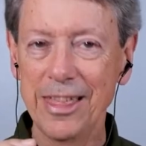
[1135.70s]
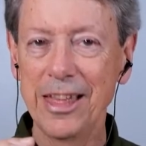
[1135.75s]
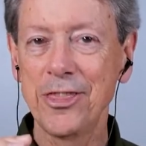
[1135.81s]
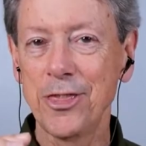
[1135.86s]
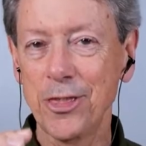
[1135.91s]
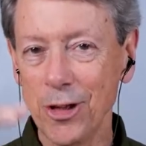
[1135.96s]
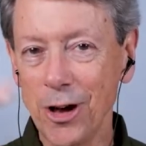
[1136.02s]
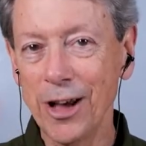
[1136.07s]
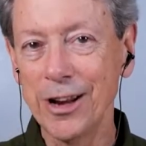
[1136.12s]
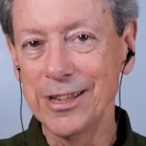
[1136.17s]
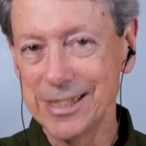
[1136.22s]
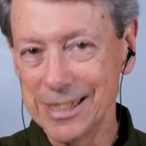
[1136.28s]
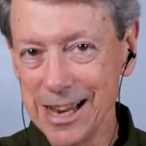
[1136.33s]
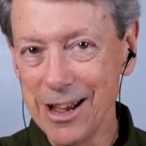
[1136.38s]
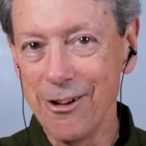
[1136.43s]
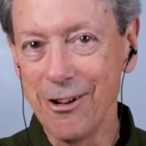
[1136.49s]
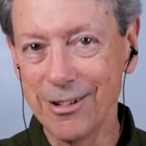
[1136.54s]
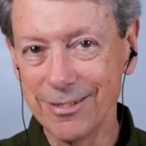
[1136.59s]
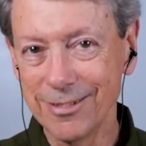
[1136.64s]
that thought is
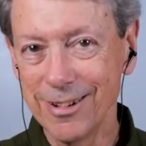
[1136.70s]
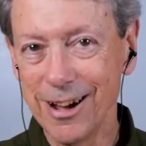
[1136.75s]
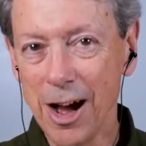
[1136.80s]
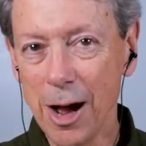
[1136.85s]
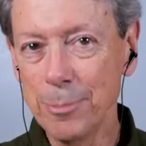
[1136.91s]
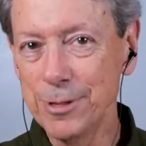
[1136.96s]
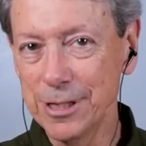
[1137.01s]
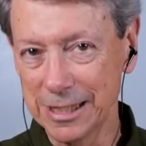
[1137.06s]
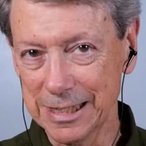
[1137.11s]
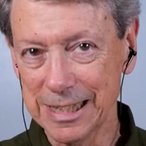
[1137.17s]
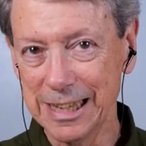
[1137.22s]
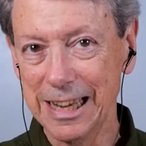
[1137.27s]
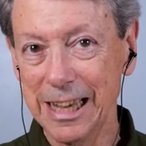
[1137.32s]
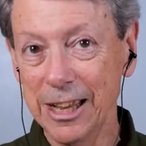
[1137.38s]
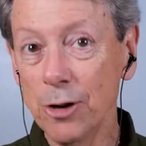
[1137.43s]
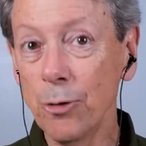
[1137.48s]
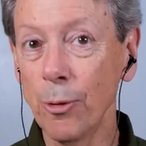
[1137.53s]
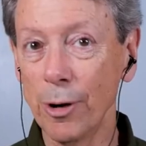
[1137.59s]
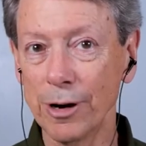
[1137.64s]
now an object
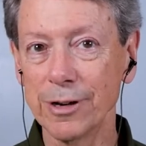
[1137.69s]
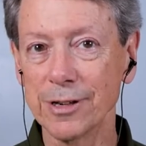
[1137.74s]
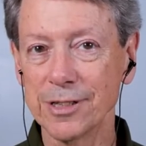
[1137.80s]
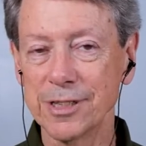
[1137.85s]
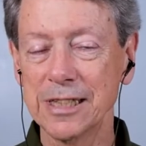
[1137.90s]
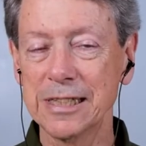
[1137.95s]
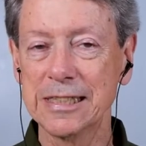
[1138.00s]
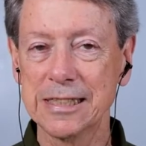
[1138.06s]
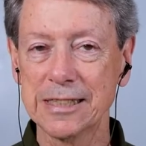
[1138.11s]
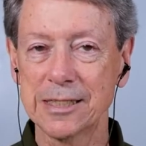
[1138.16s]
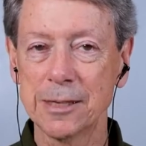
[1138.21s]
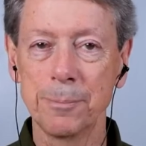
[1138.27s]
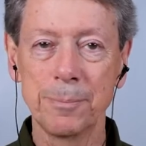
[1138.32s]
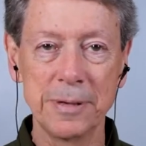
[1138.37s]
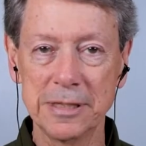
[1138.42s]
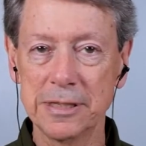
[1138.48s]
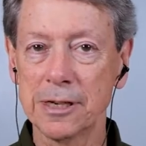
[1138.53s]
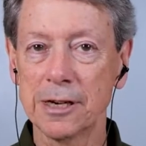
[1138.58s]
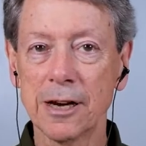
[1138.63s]
in awareness. It's some
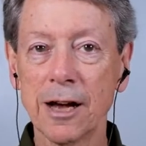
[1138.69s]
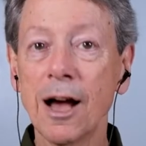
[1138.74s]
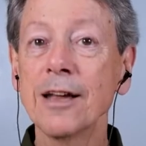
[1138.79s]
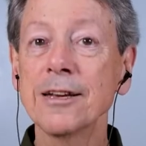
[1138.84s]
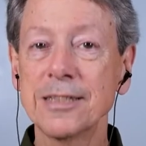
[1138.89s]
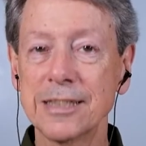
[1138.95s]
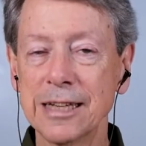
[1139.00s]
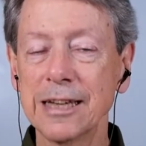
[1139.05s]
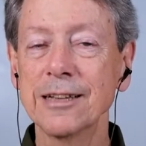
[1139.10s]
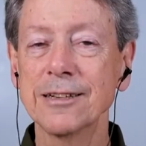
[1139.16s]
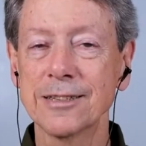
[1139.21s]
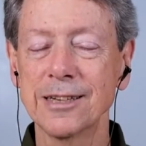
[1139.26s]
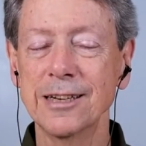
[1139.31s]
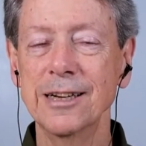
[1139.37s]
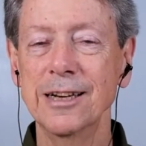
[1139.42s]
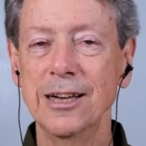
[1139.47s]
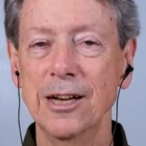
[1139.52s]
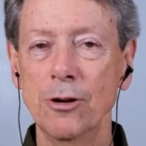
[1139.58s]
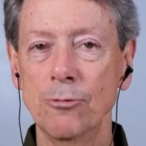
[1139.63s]
piece of content
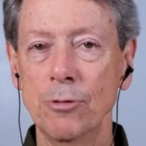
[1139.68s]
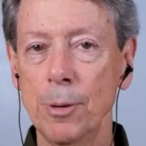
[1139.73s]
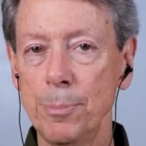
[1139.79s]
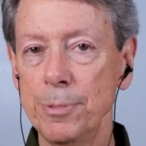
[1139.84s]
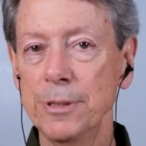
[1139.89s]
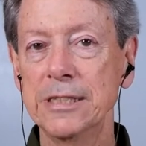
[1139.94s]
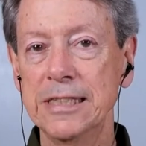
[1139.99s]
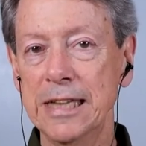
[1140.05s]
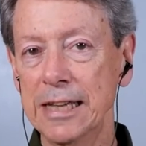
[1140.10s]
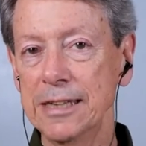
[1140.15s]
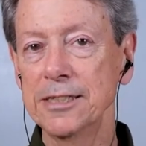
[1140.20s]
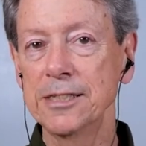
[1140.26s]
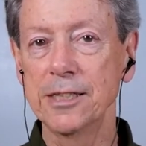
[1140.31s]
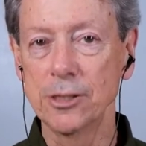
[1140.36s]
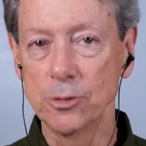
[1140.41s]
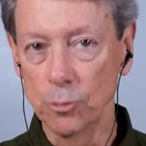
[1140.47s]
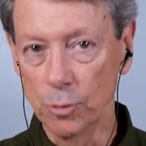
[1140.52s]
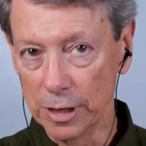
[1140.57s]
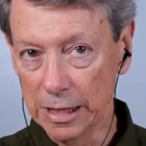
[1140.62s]

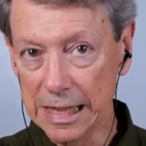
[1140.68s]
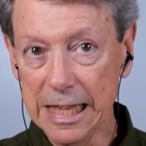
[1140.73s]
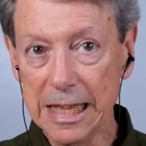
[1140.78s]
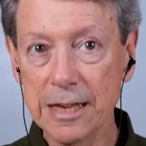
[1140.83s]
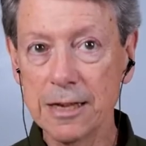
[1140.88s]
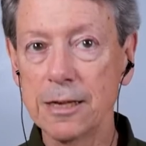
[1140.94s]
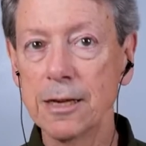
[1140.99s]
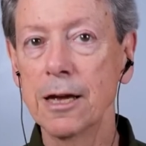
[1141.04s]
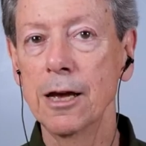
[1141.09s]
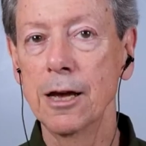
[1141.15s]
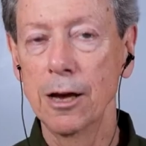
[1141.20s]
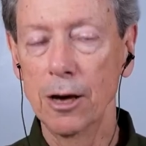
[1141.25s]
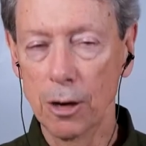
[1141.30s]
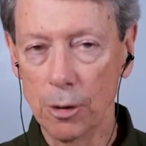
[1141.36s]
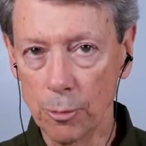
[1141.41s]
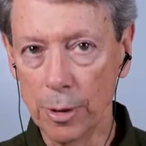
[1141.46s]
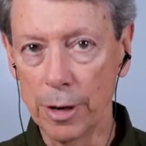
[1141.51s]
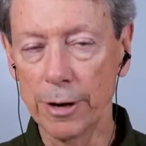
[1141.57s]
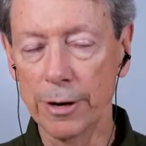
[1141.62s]
represented within
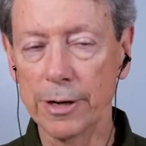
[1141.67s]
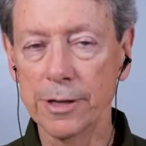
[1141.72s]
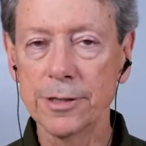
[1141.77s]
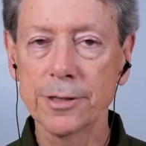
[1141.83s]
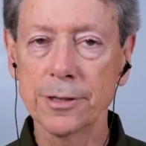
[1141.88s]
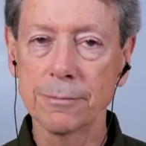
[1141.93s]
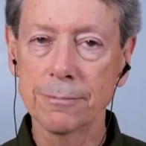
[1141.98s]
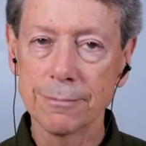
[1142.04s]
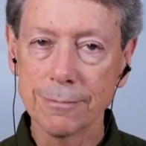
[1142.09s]
awareness.